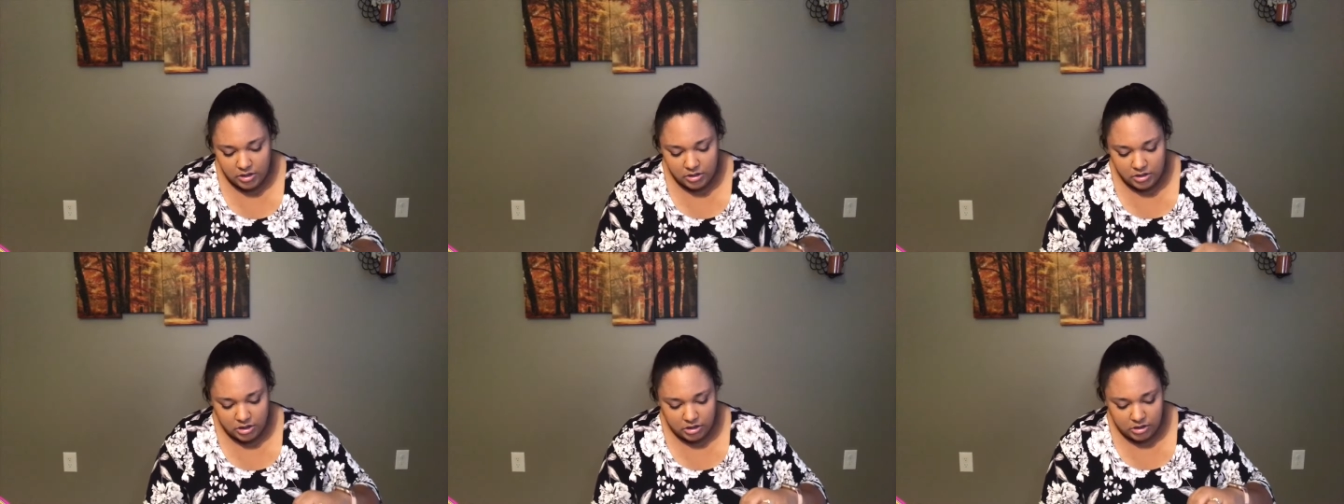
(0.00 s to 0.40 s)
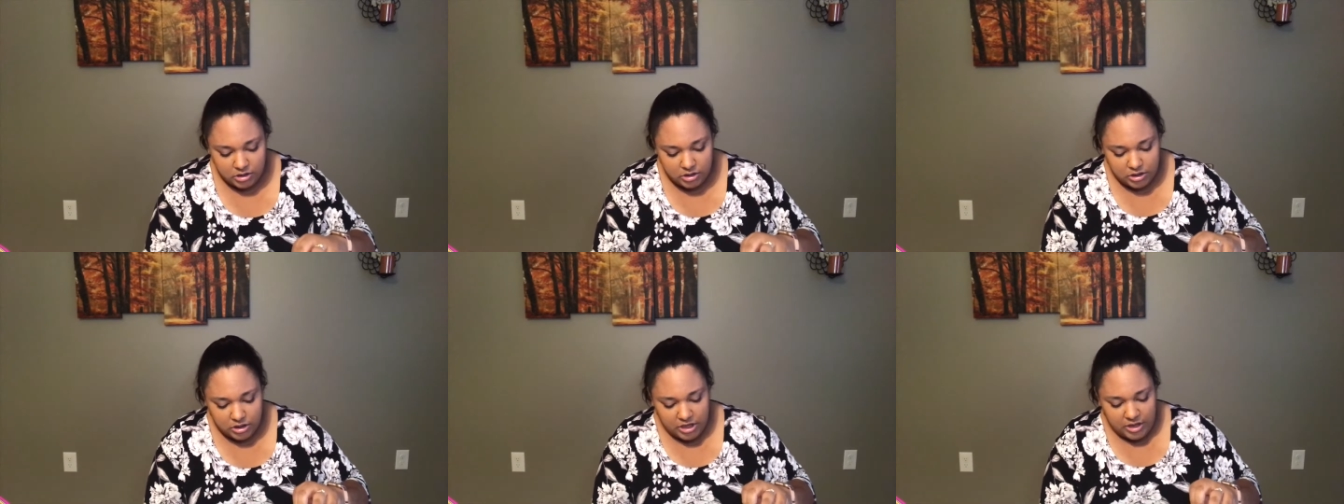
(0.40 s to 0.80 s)

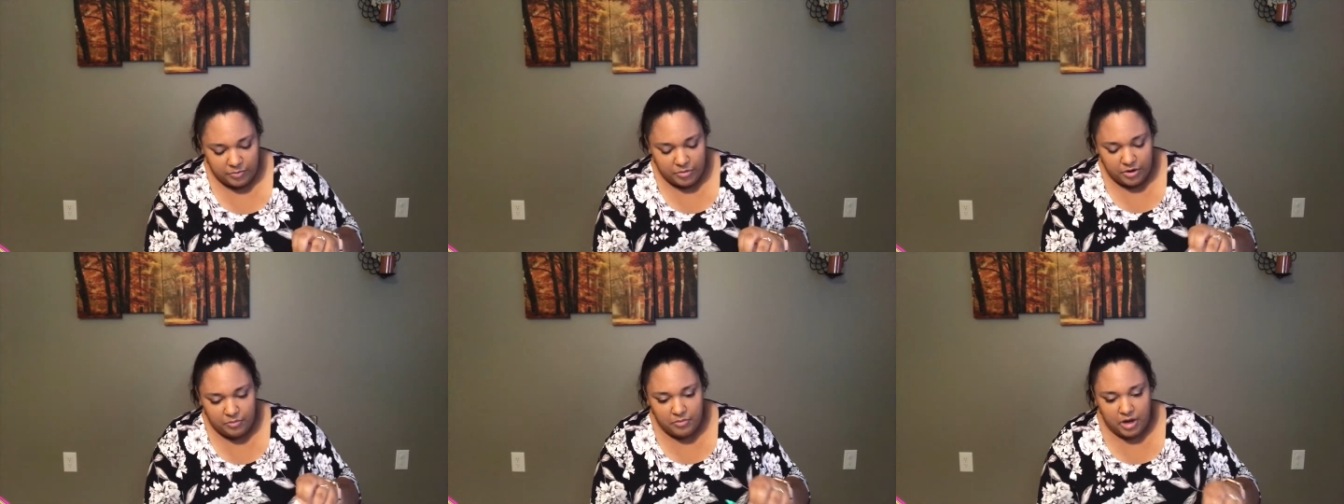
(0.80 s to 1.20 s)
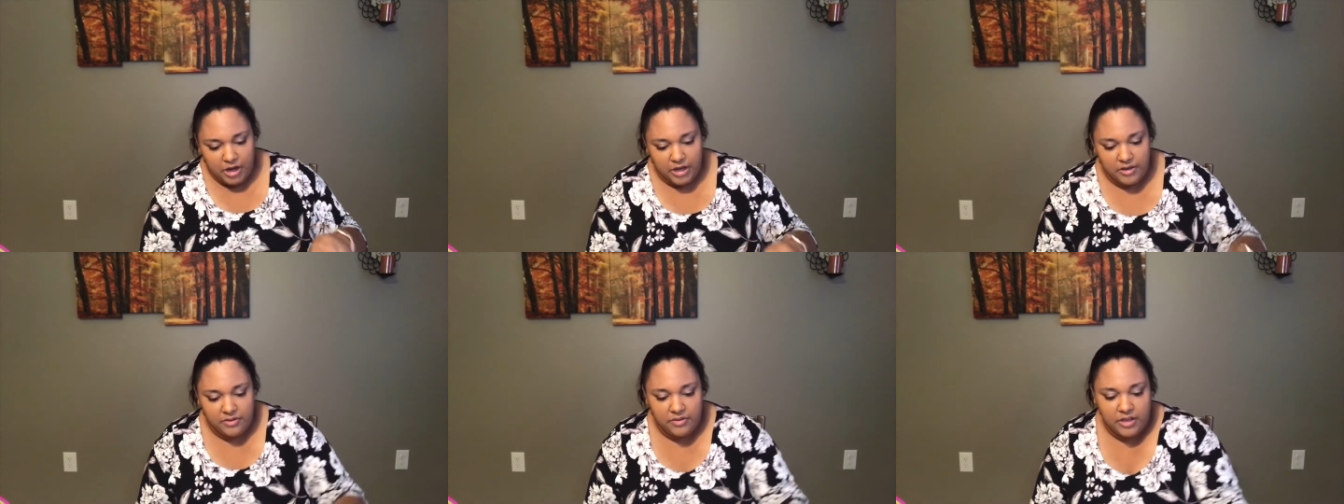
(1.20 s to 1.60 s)
just keep in
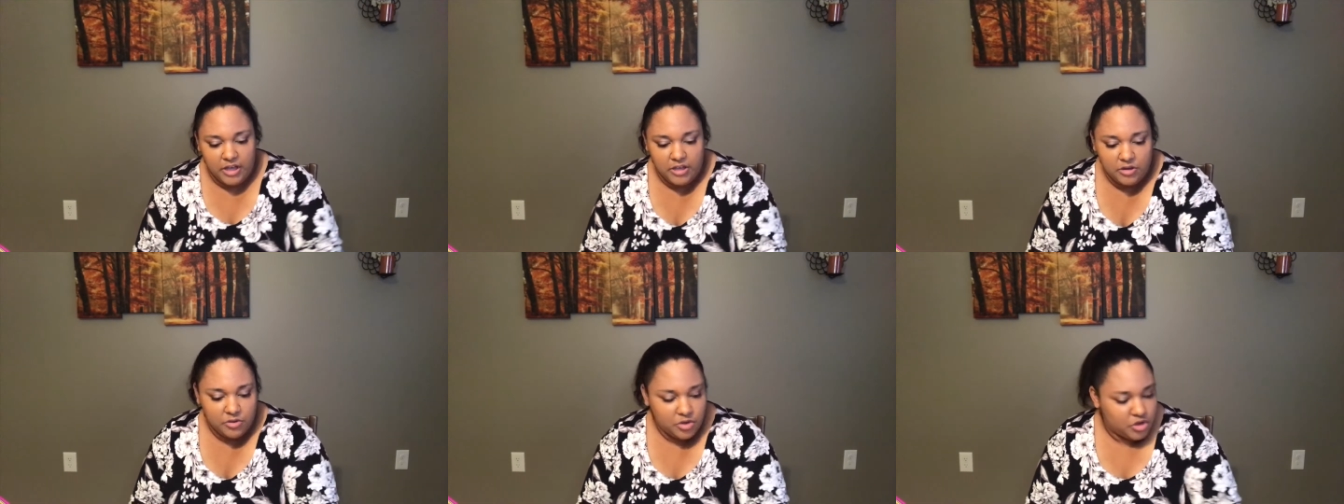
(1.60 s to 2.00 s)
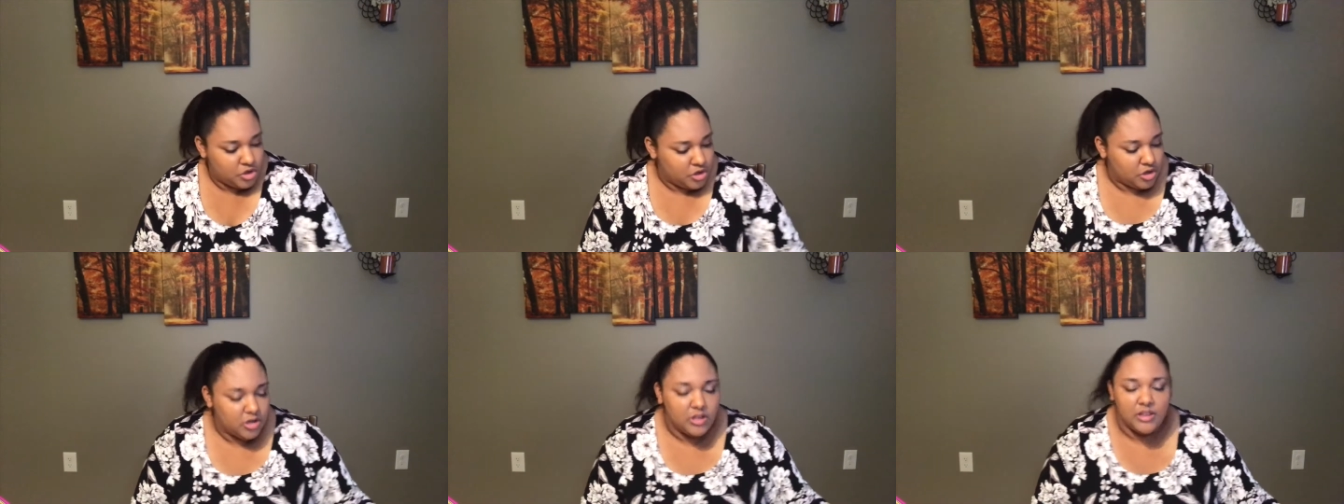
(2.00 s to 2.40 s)
mind that you
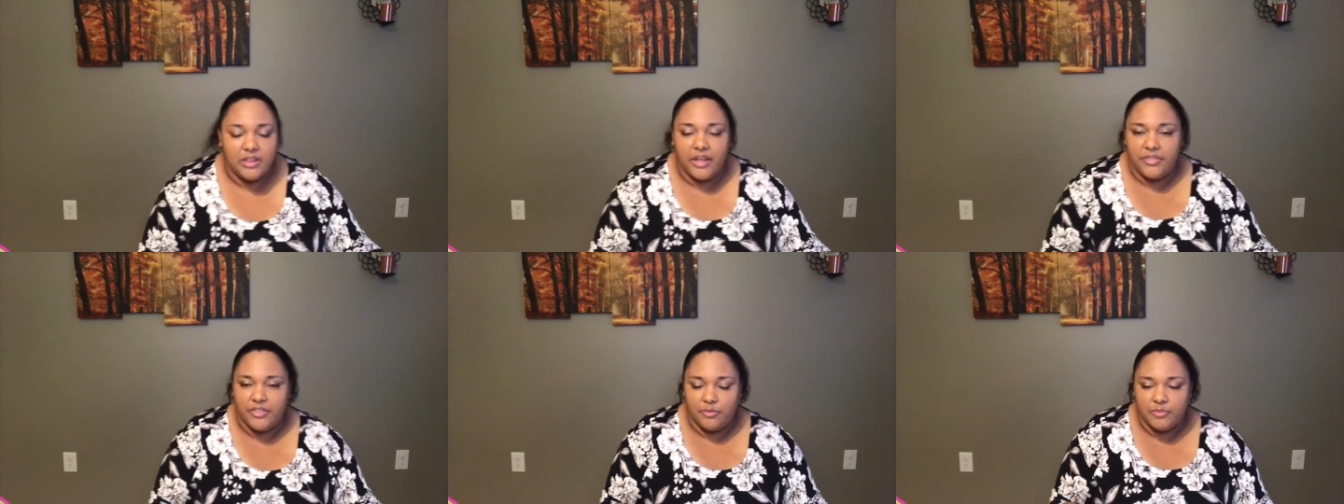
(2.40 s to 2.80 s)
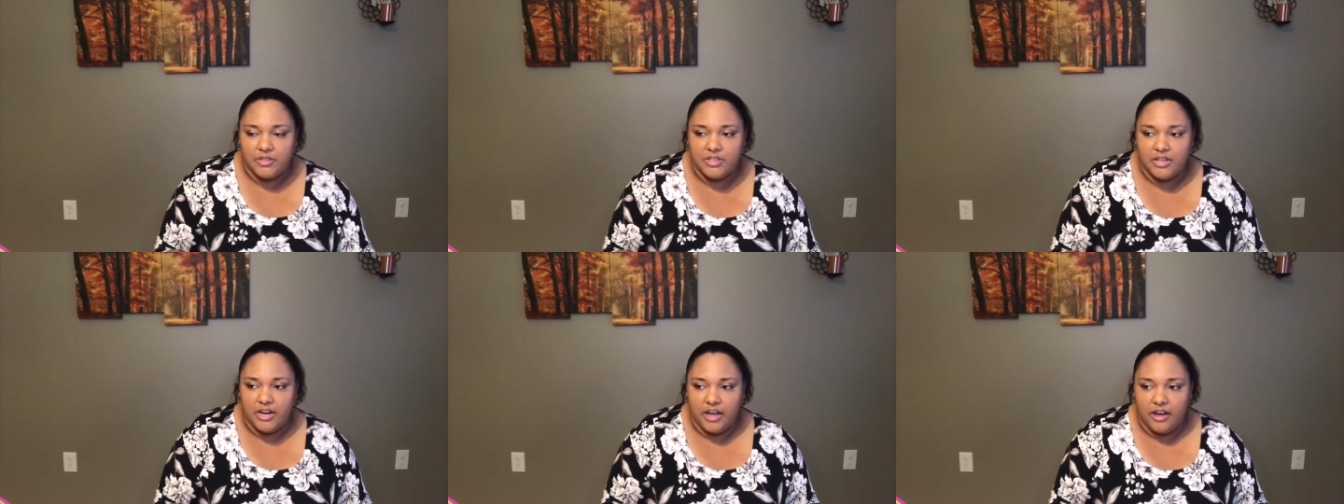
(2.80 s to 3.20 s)
should let them
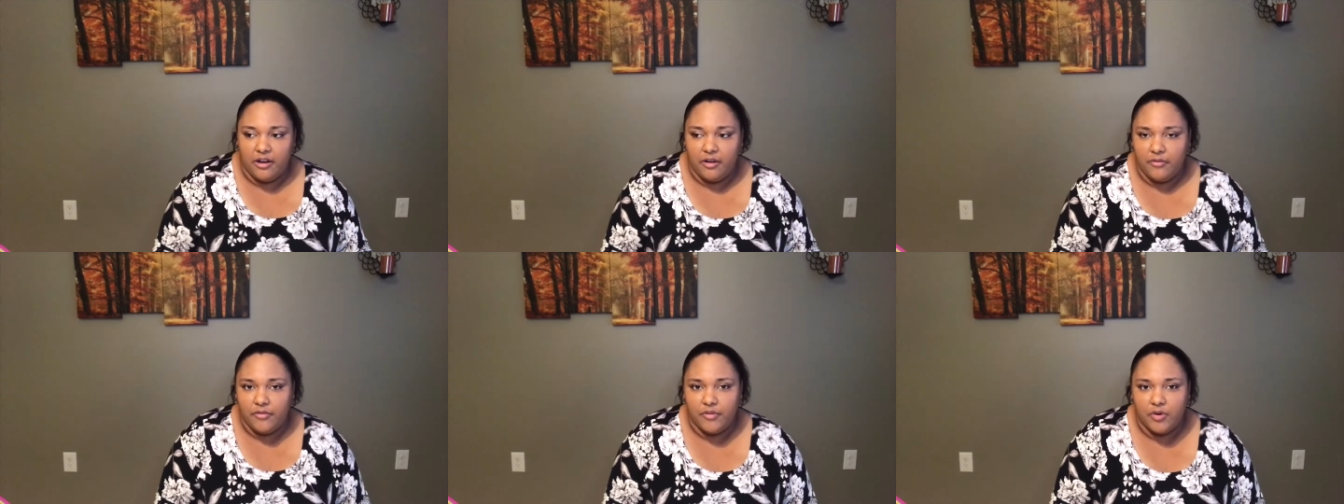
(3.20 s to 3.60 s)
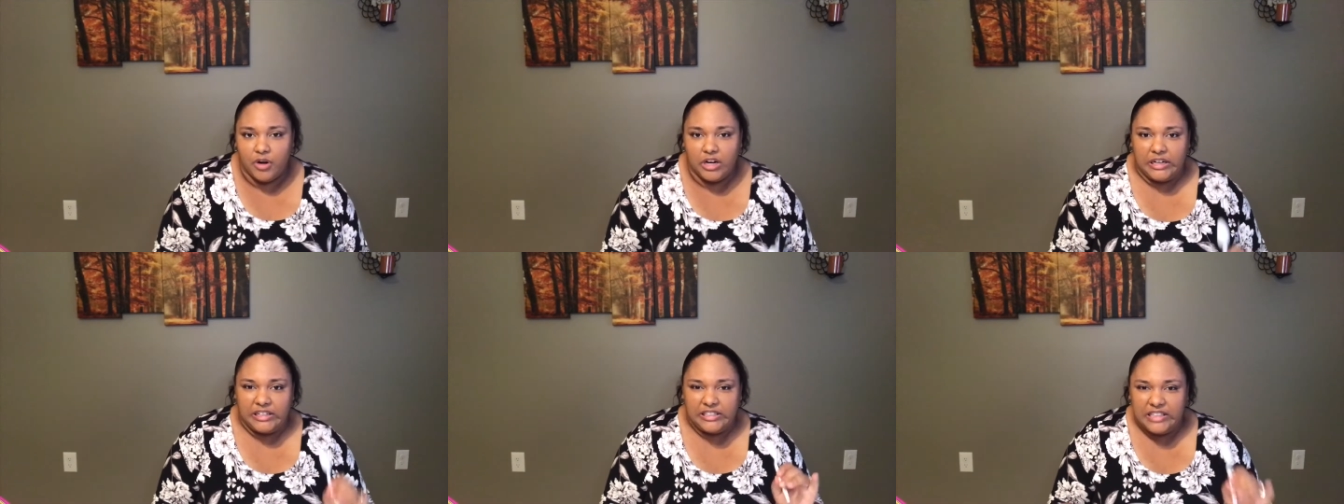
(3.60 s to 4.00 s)
sit out
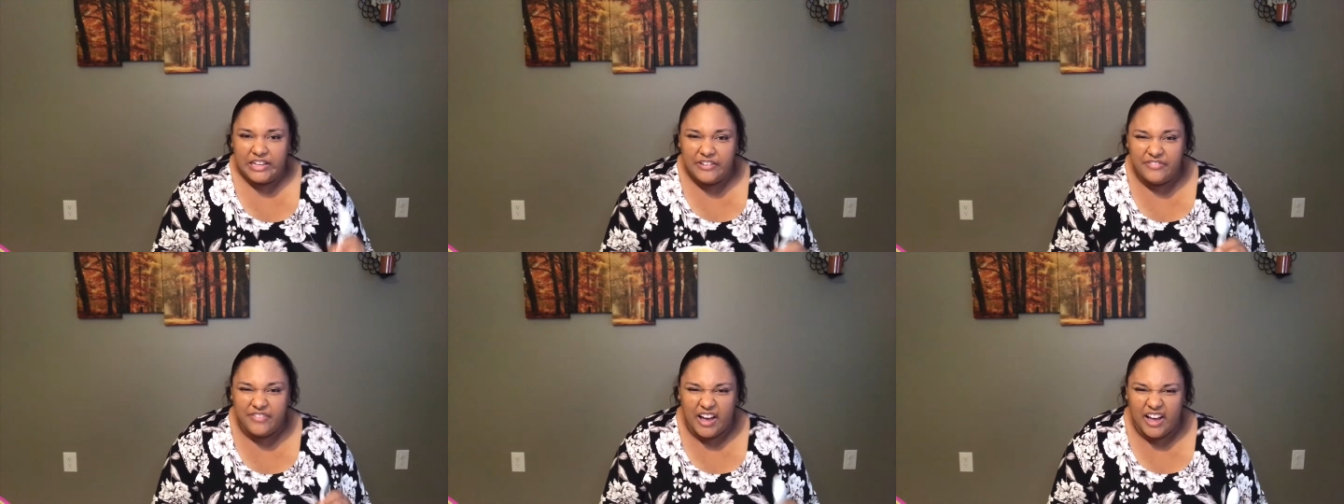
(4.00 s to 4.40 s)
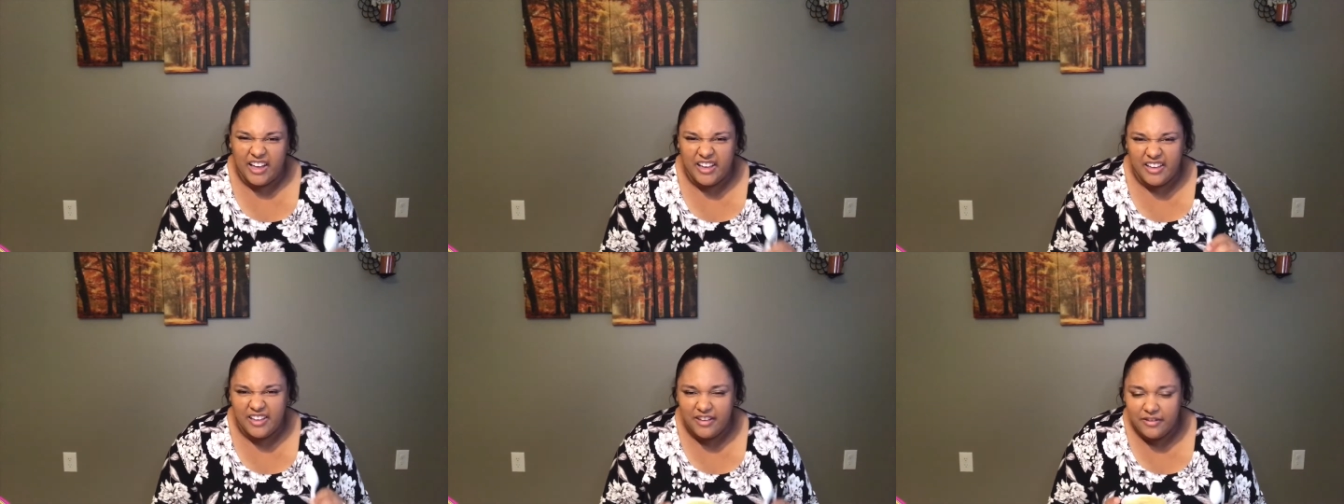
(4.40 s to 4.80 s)
for like
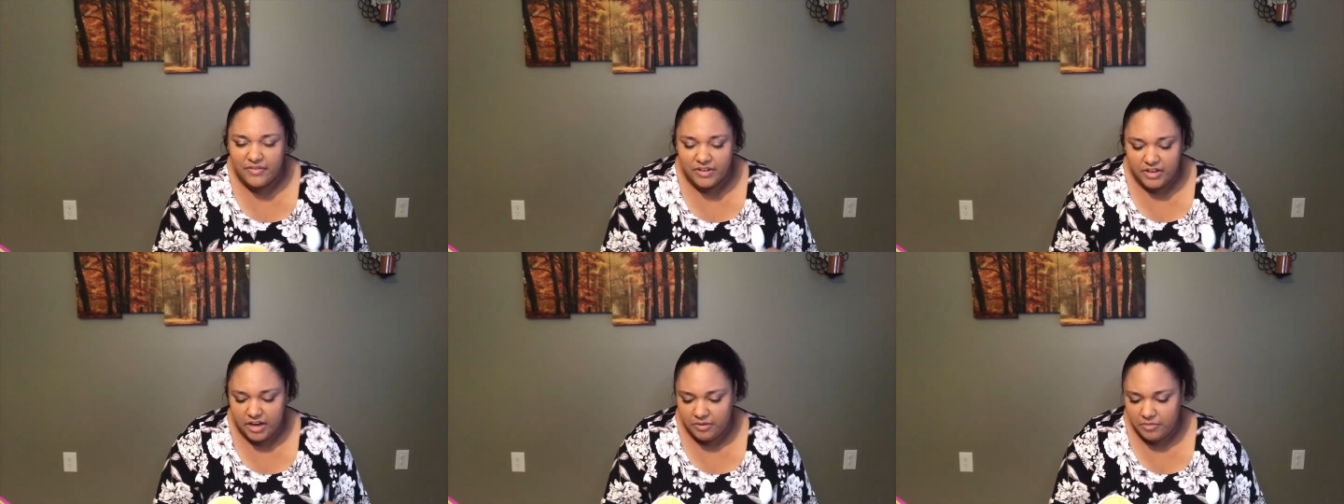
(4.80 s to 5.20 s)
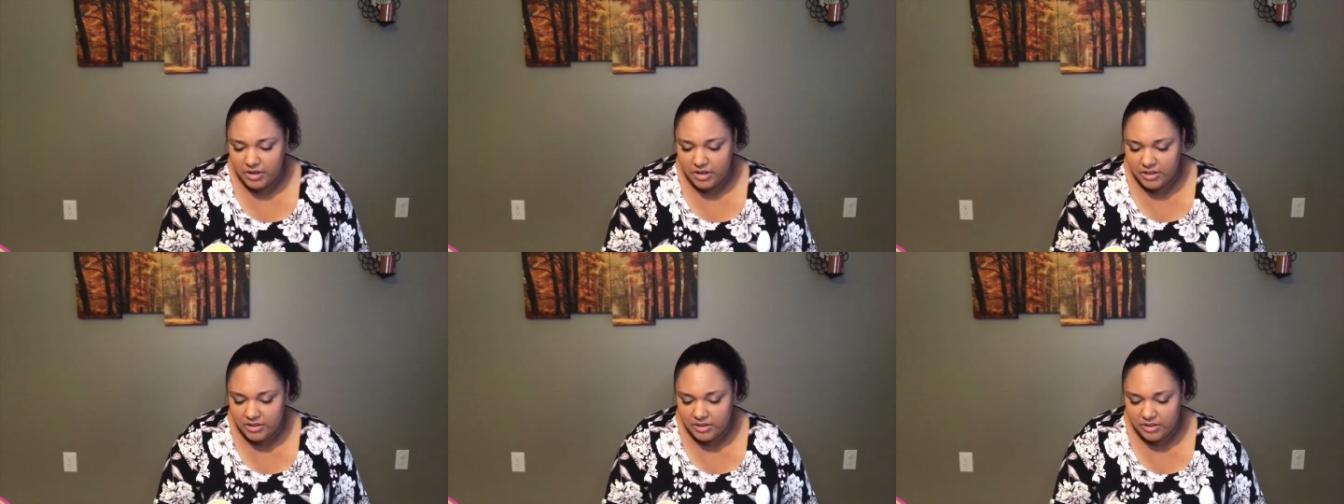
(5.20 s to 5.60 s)
five to 10
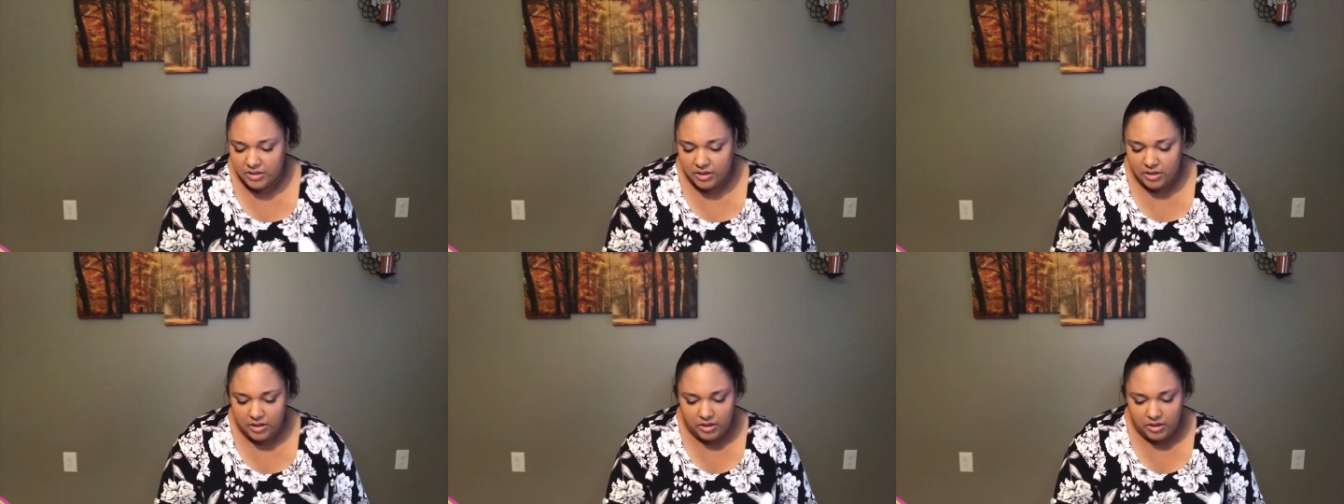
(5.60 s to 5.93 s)
minutes.